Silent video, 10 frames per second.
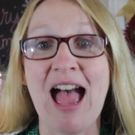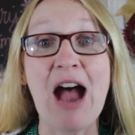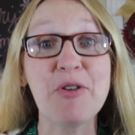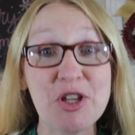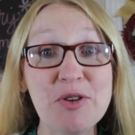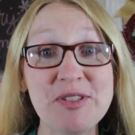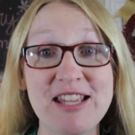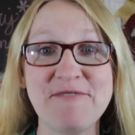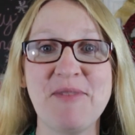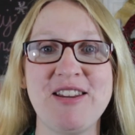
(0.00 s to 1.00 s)
How do you
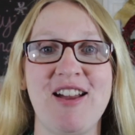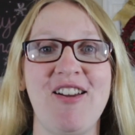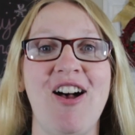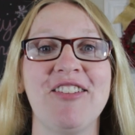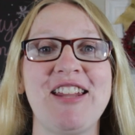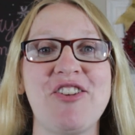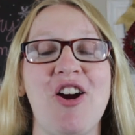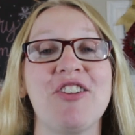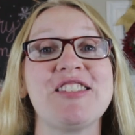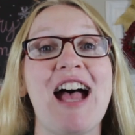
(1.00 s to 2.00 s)
save money on holiday
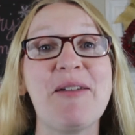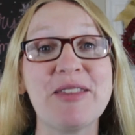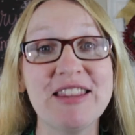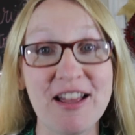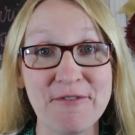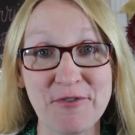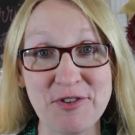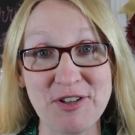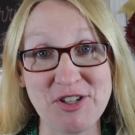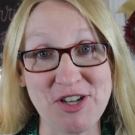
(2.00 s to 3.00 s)
cards? I would love for
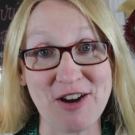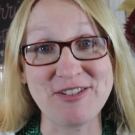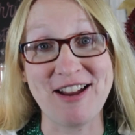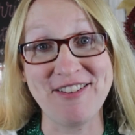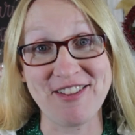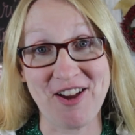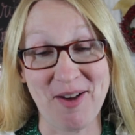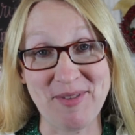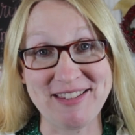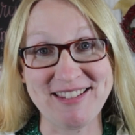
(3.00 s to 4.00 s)
you to share down in the
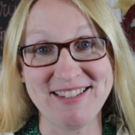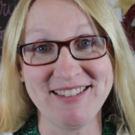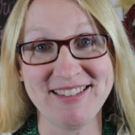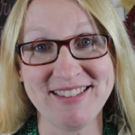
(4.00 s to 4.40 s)
comments.